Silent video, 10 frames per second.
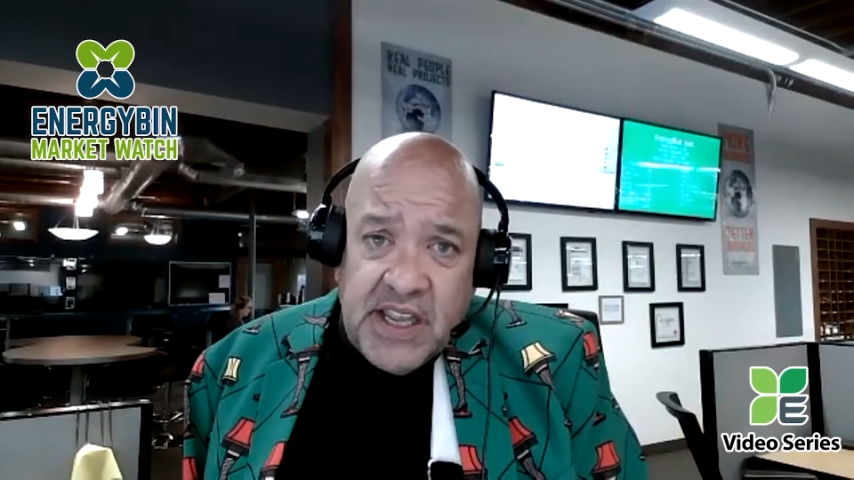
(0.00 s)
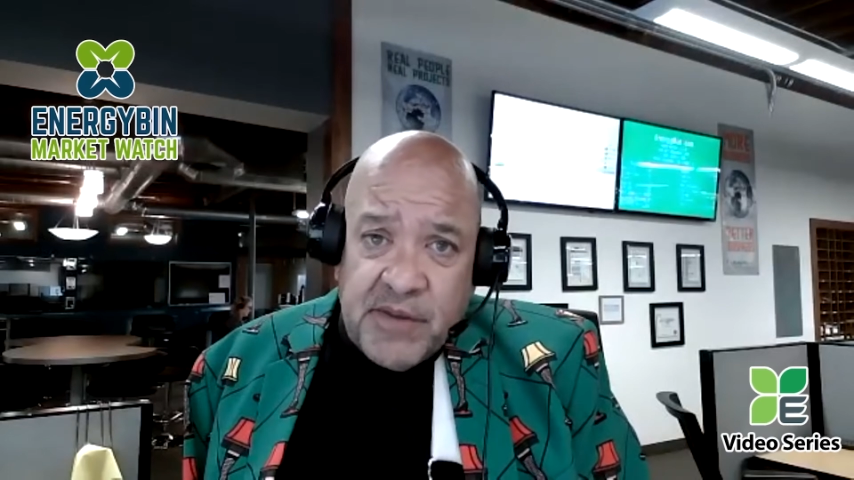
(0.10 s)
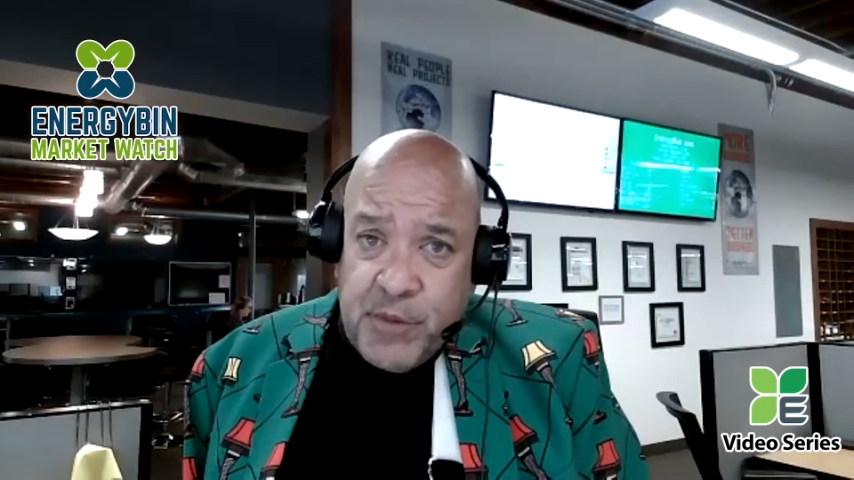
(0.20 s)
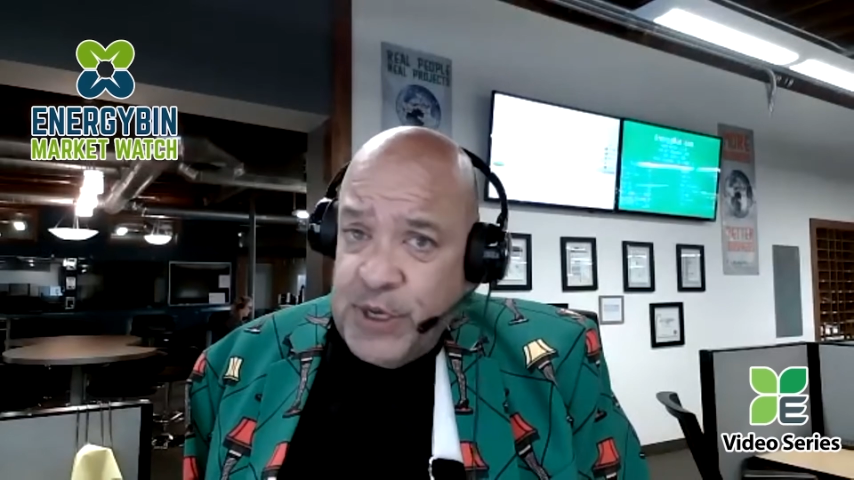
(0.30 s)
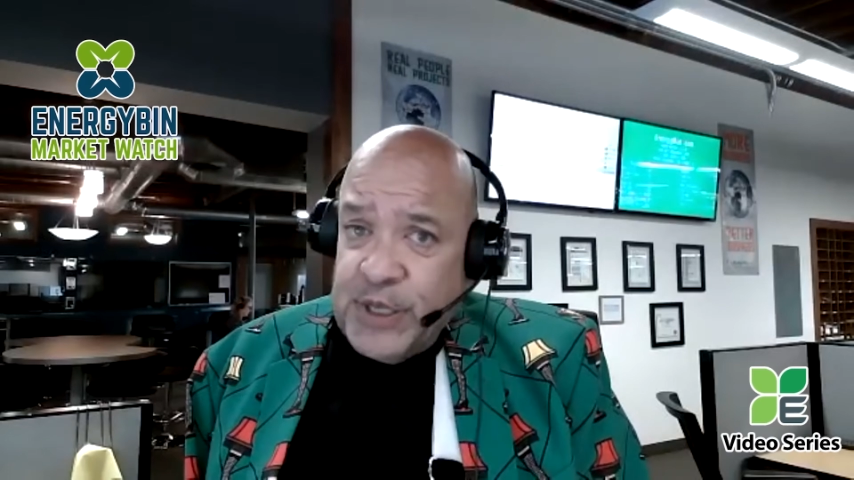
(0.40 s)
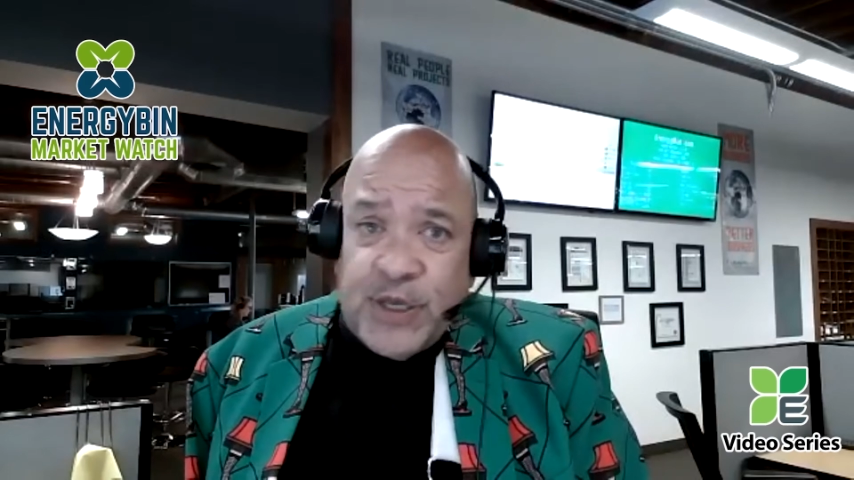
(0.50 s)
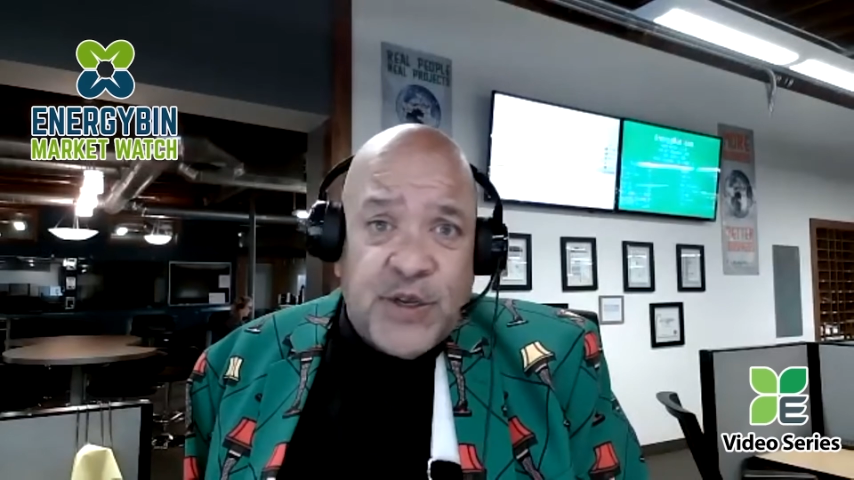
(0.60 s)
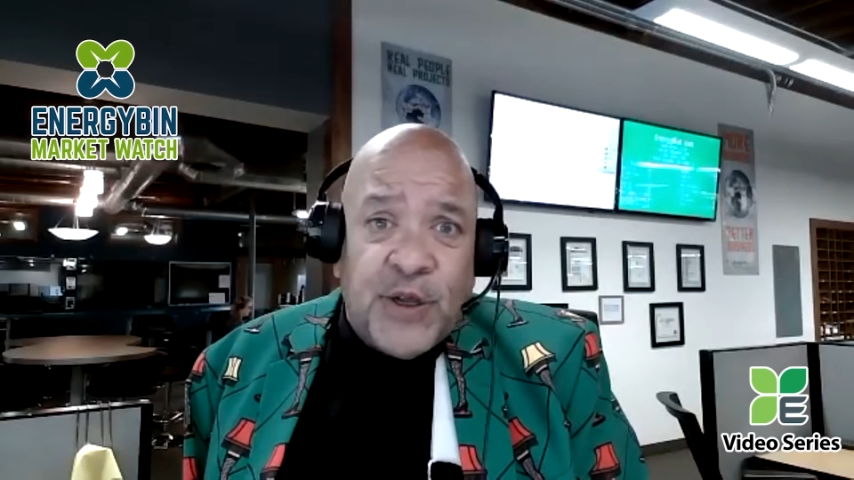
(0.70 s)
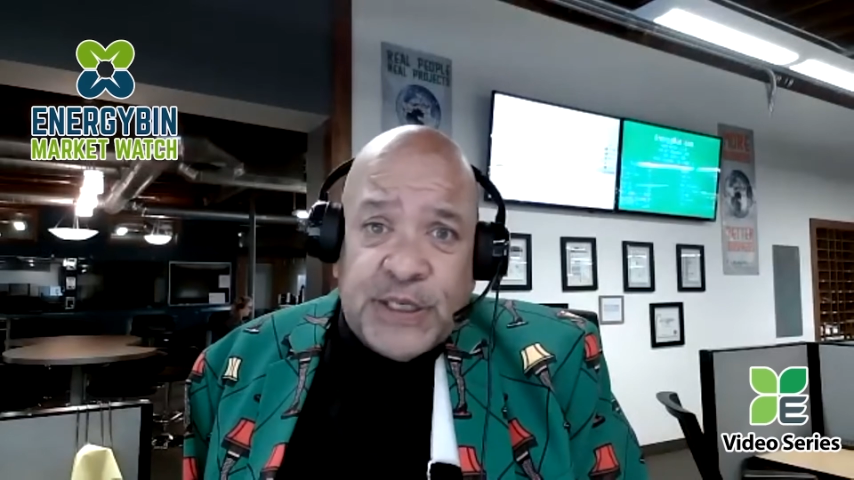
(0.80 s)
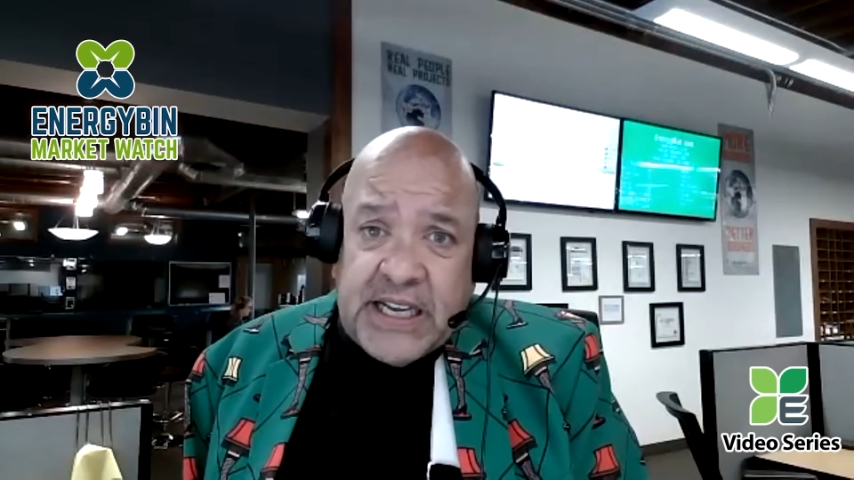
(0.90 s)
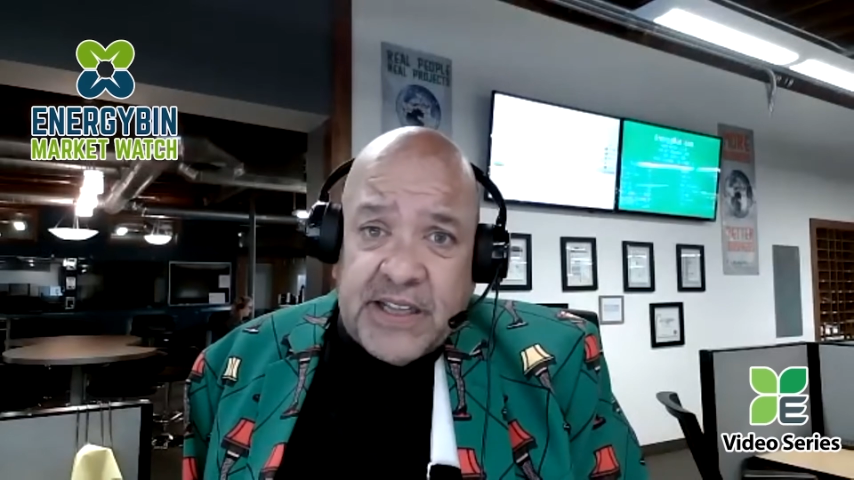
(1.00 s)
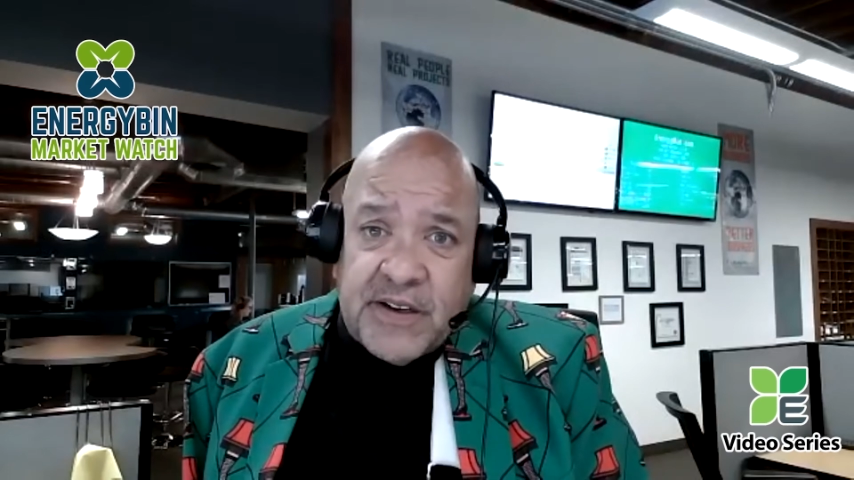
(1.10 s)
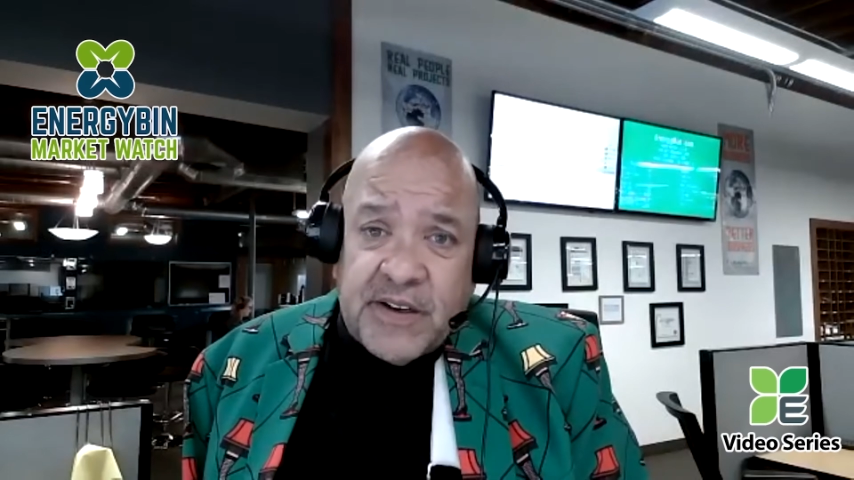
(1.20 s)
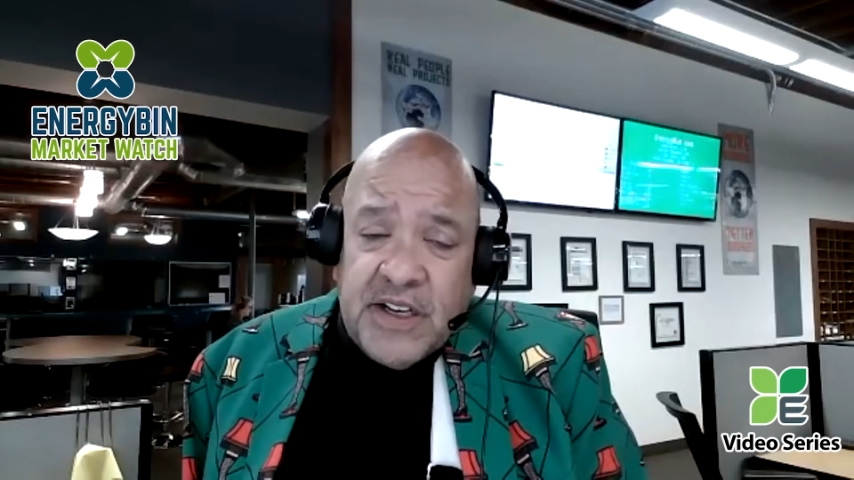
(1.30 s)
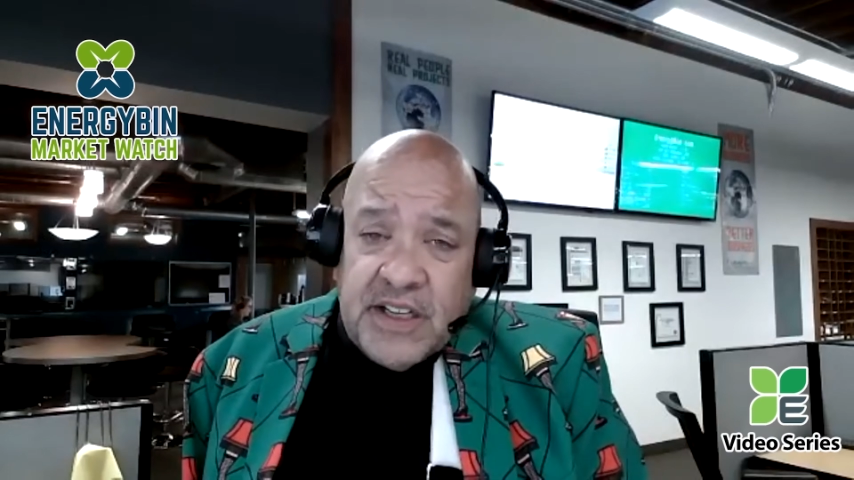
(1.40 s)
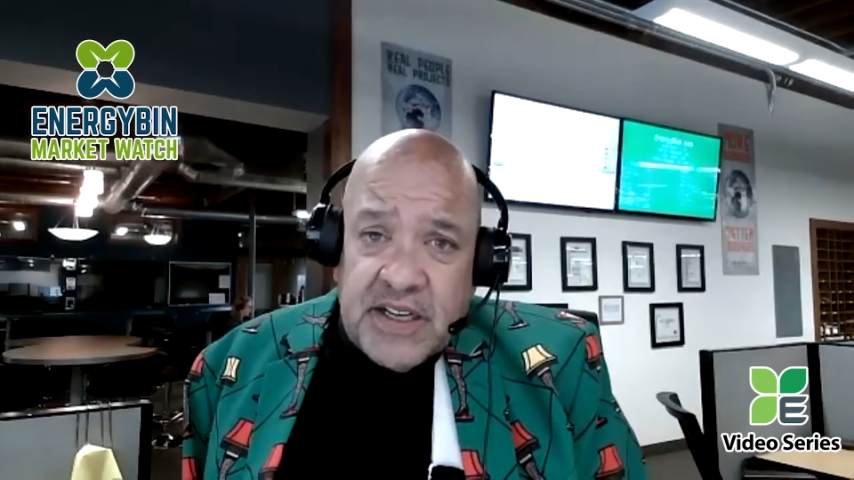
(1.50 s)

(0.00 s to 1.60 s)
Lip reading: at putting this all together